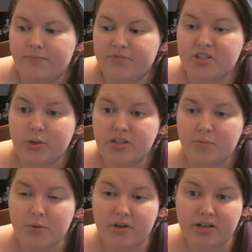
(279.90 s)
So I did
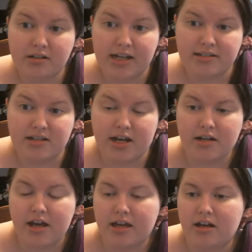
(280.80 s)
my workout last night,
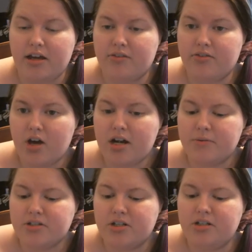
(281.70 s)
and I had thought I
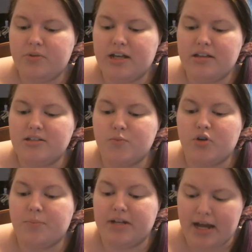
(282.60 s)
was going to do it again this
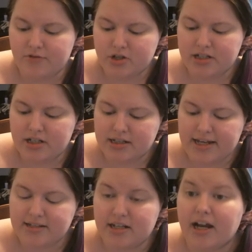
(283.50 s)
morning, but after I did it
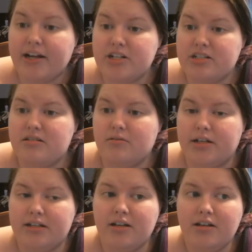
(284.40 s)
last night, I just,
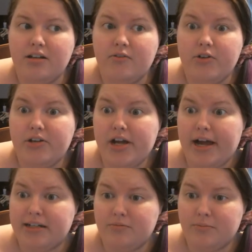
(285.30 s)
like,
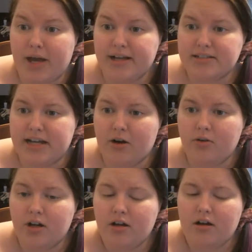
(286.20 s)
died and passed out.
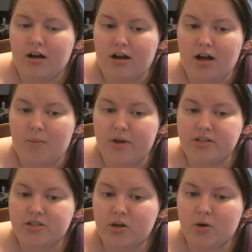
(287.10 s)
And
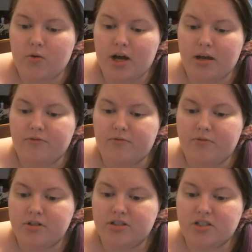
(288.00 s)
so I've
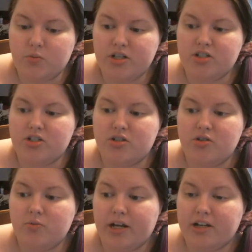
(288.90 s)
switched
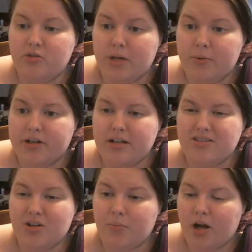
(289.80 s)
to, when I do my workouts,
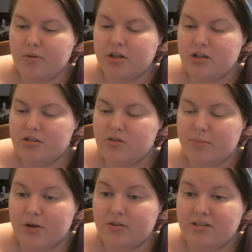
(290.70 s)
I'm probably going to do them
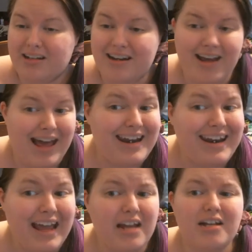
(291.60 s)
out at
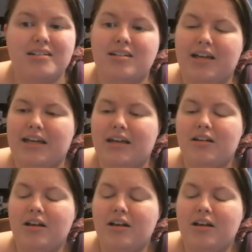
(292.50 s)
night until I get...